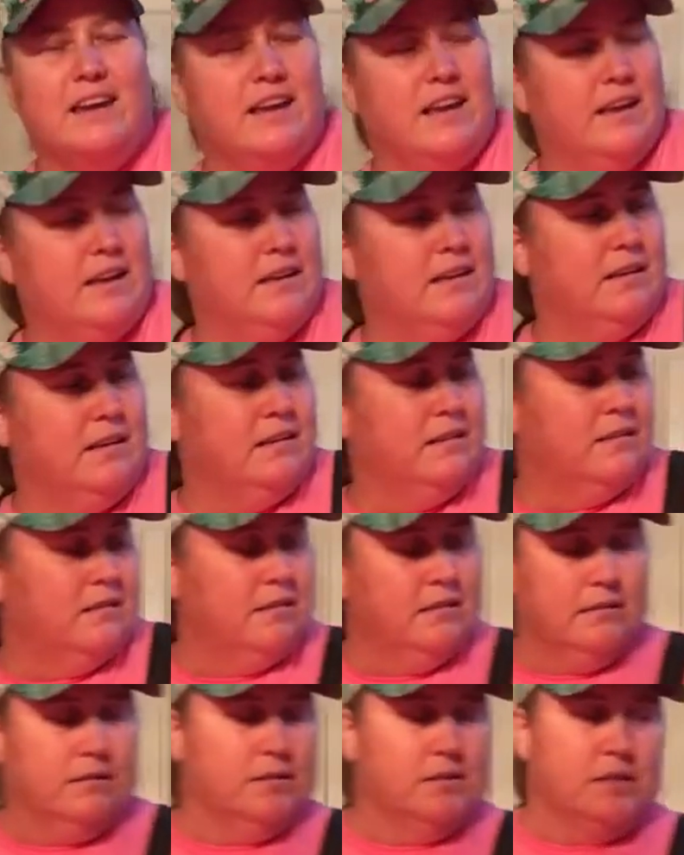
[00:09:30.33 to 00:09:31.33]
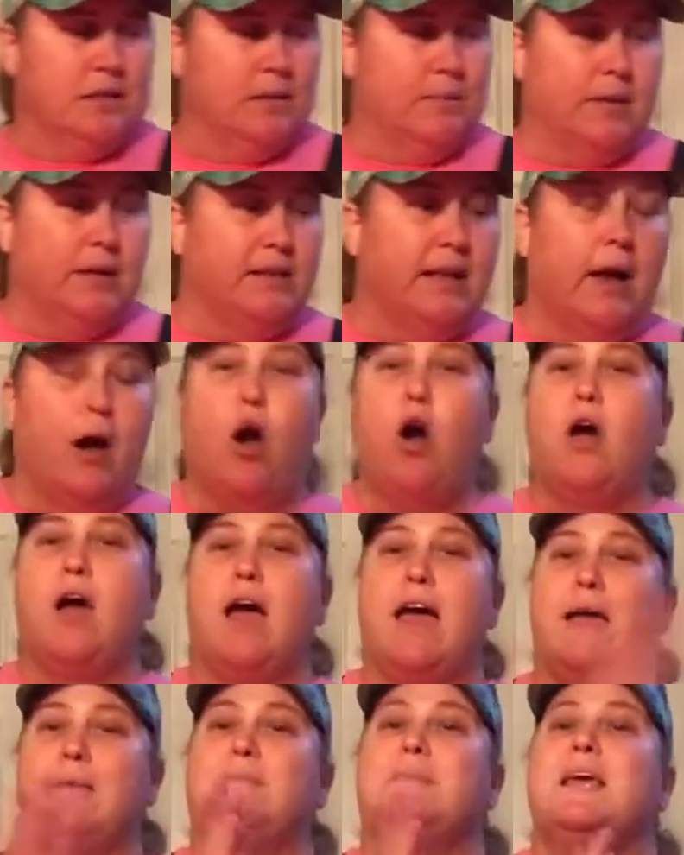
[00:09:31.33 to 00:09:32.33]
and something like that. All
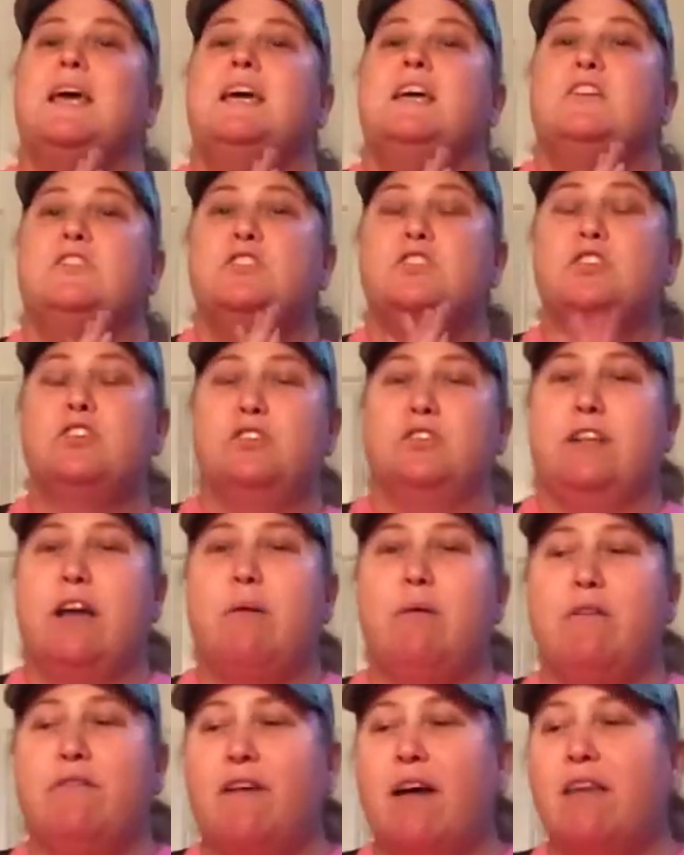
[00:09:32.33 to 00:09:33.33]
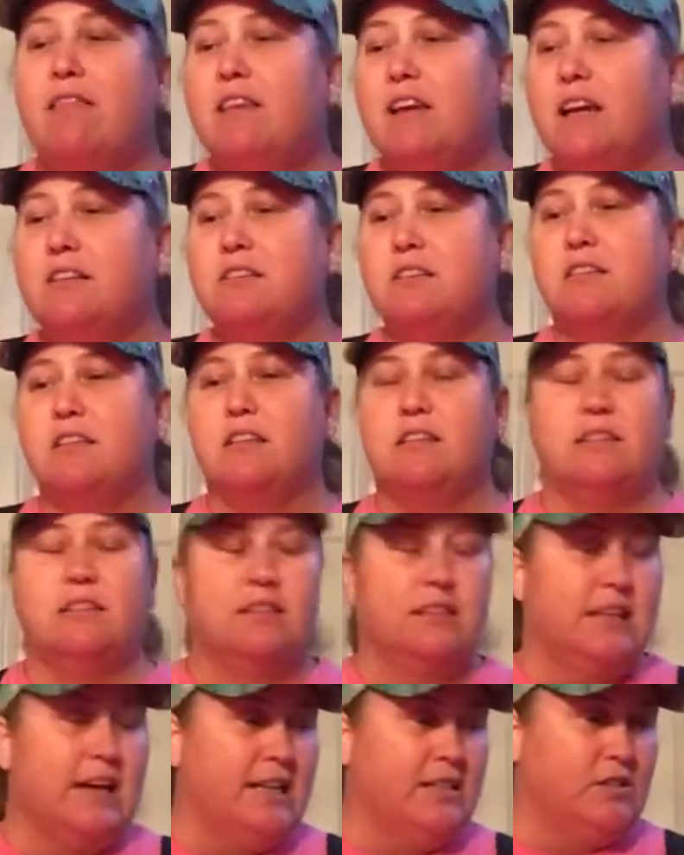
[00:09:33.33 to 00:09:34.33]
right, so now we finally got to the
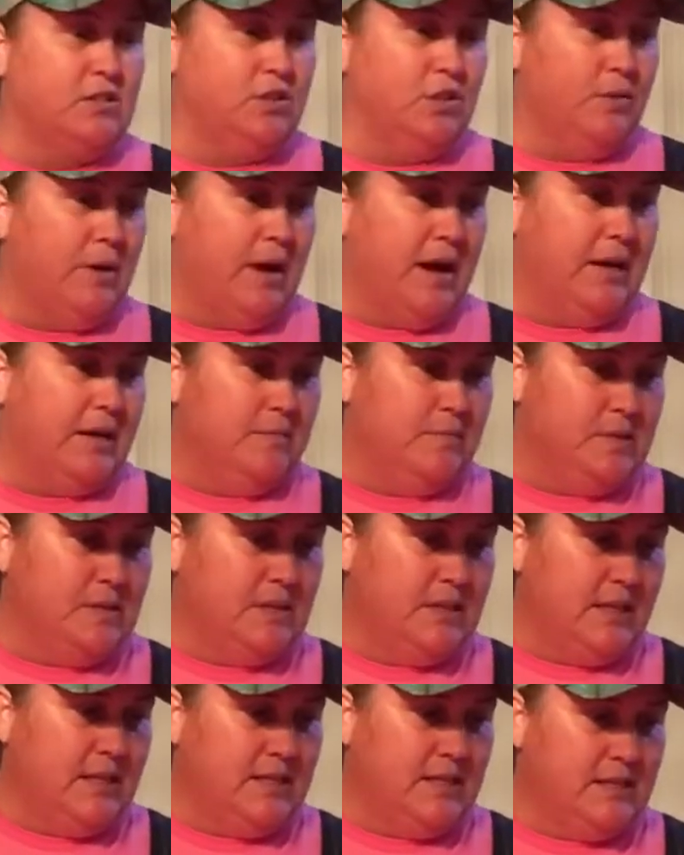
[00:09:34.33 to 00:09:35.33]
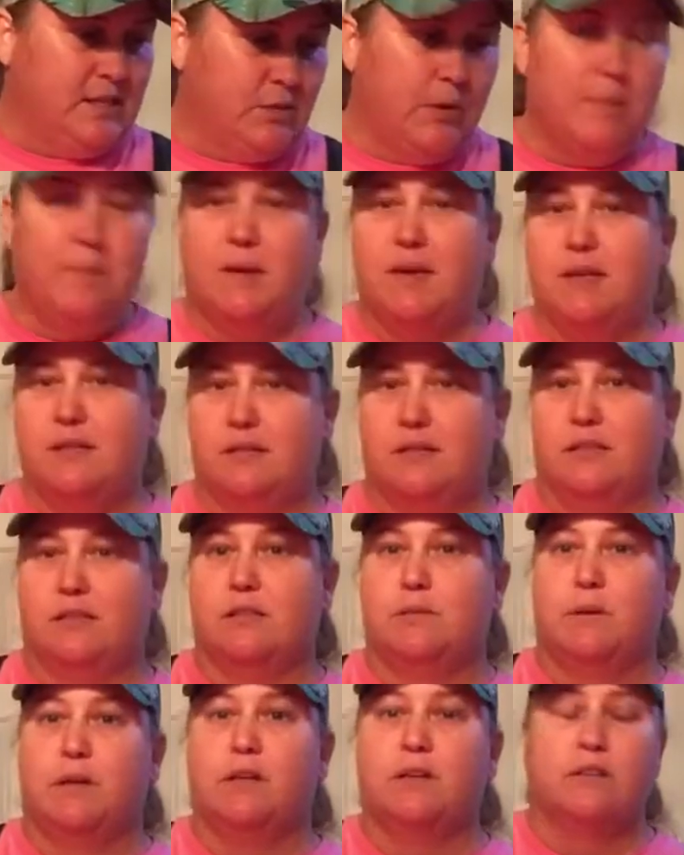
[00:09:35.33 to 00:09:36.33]
last 2 items. It's 3 pieces,
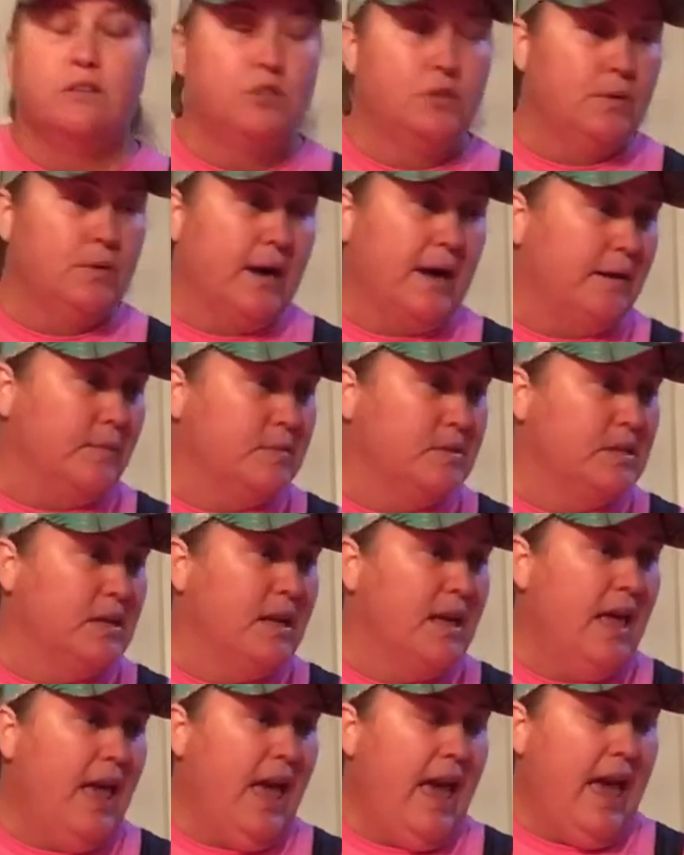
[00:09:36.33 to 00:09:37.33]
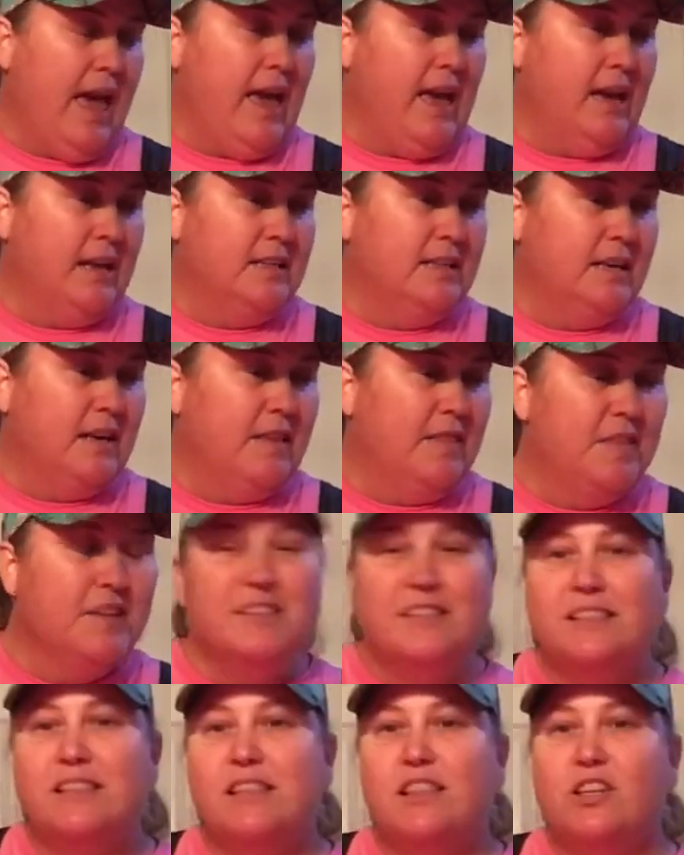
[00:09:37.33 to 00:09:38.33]
but 2 items. And this
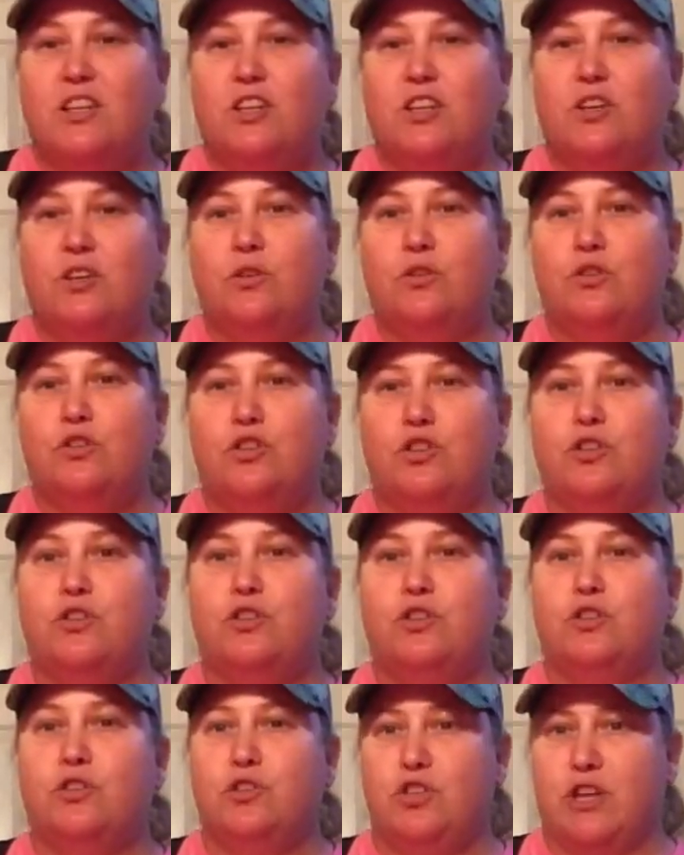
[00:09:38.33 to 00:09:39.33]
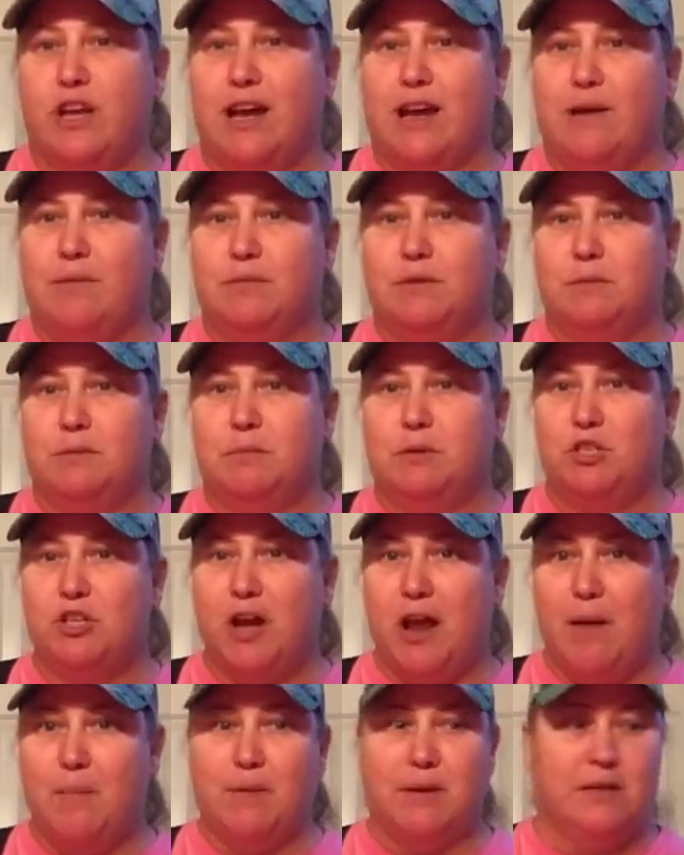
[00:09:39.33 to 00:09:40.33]
is the new JuJuJams
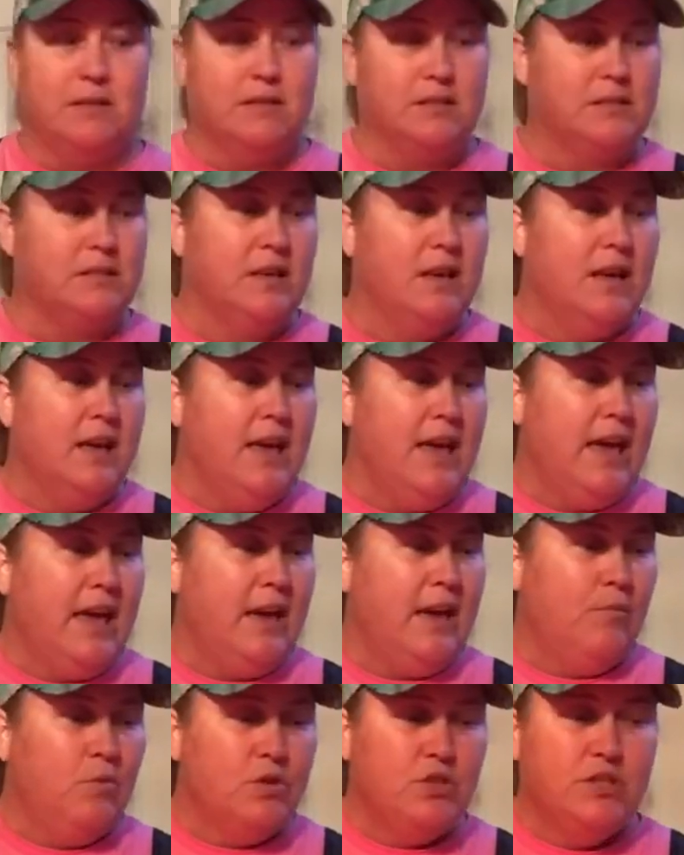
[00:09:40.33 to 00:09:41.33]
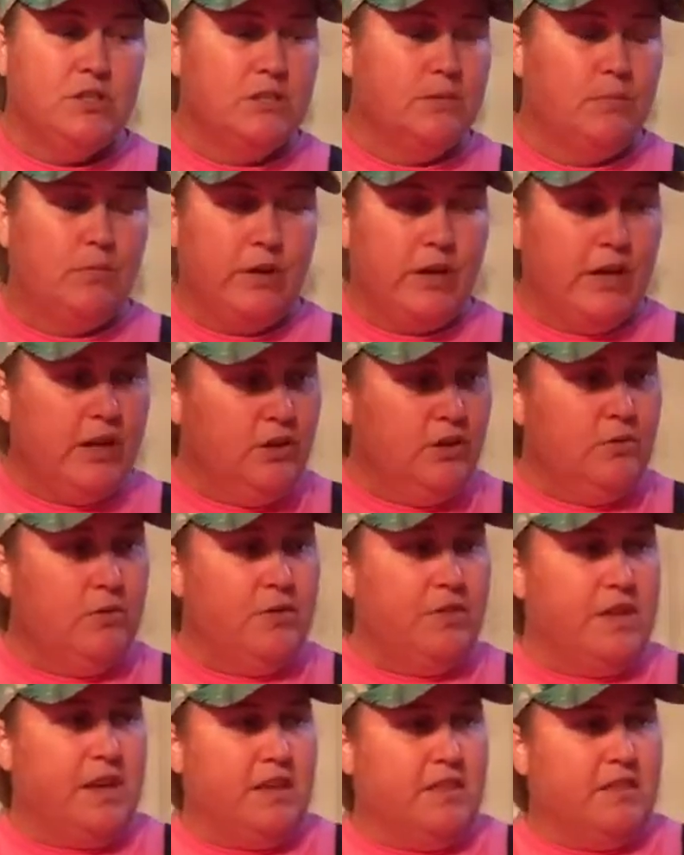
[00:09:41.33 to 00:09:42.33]
pajamas, which is a brand new
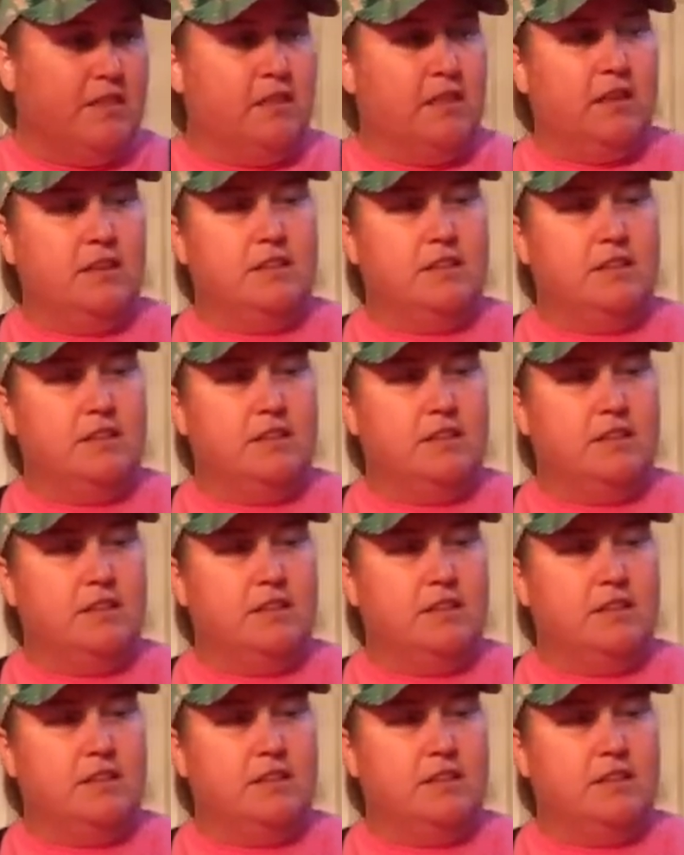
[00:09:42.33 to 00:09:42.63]
thing that they